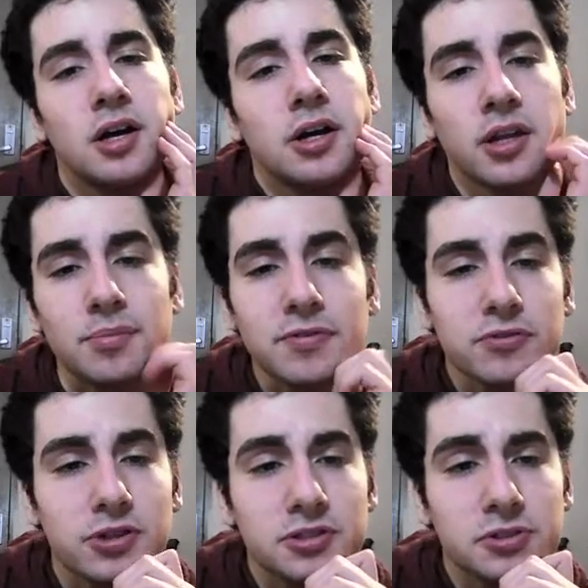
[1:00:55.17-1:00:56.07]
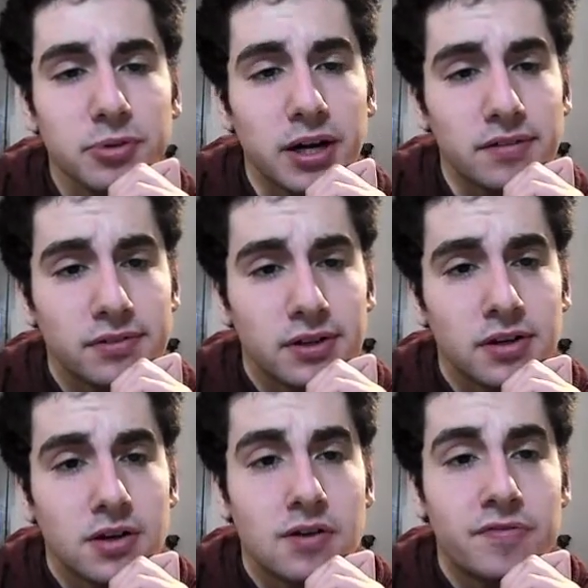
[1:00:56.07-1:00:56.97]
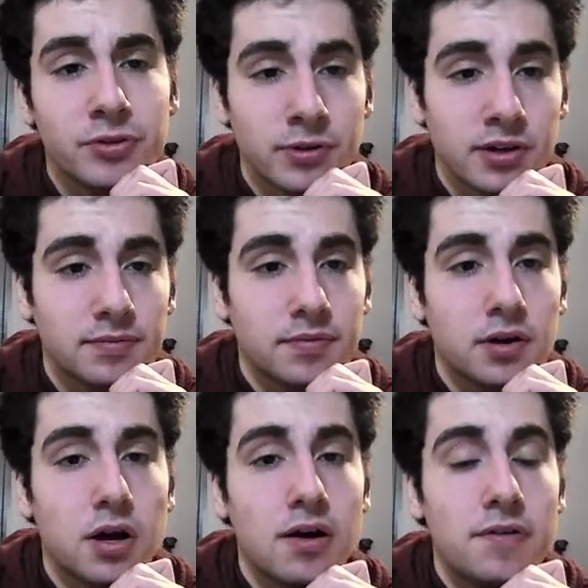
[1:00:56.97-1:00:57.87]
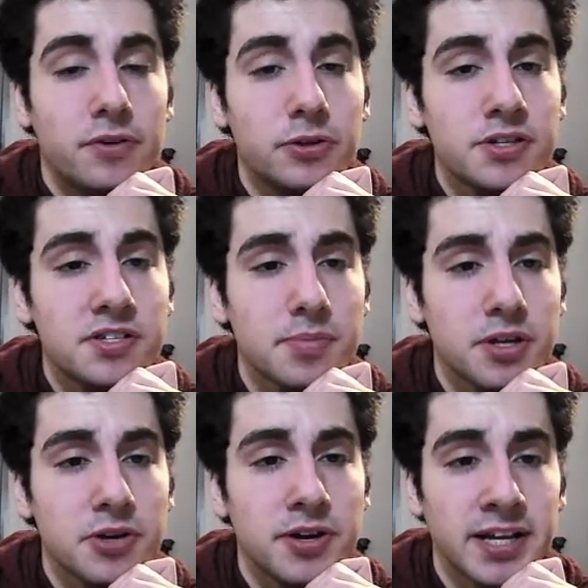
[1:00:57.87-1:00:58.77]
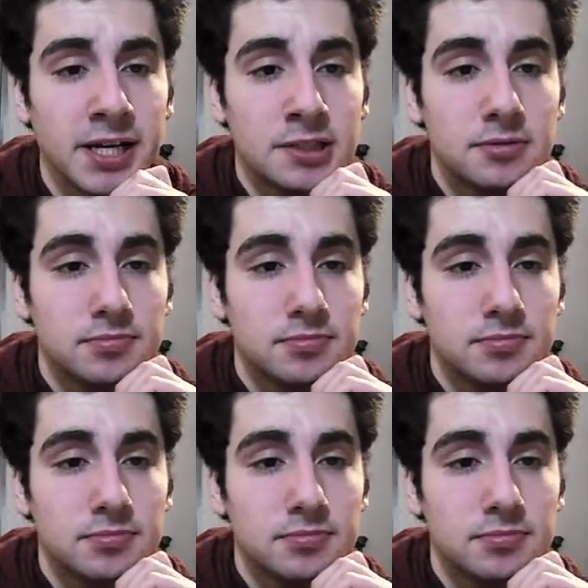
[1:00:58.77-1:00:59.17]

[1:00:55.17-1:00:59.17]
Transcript: Number 412, food. A food is something you can eat.